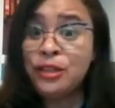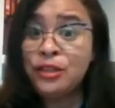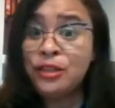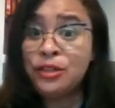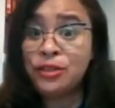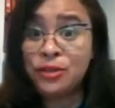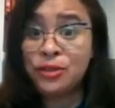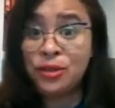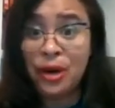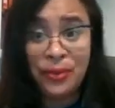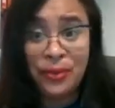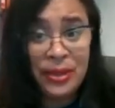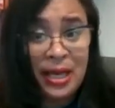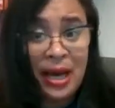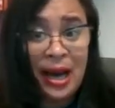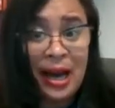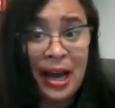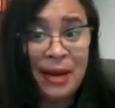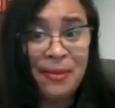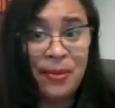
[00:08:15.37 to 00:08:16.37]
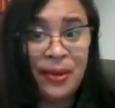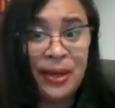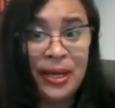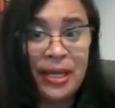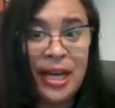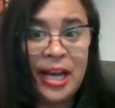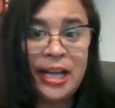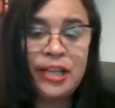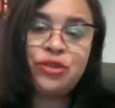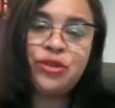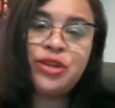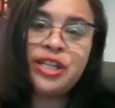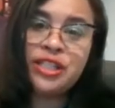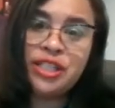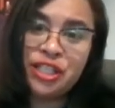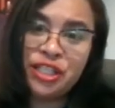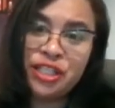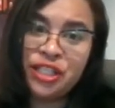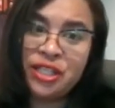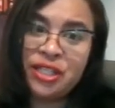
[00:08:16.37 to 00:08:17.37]
start with the hybrid and
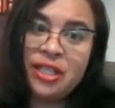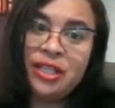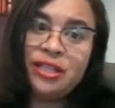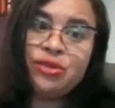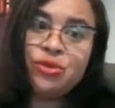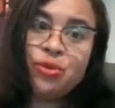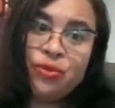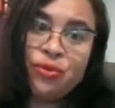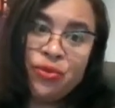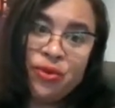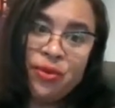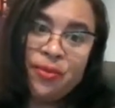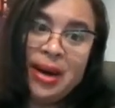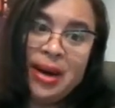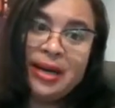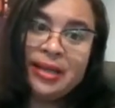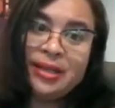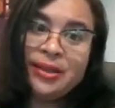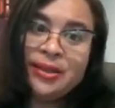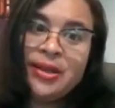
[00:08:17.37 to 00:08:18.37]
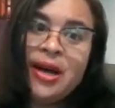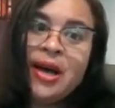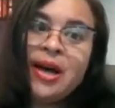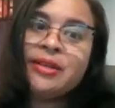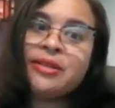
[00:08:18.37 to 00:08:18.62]
transition into a full model.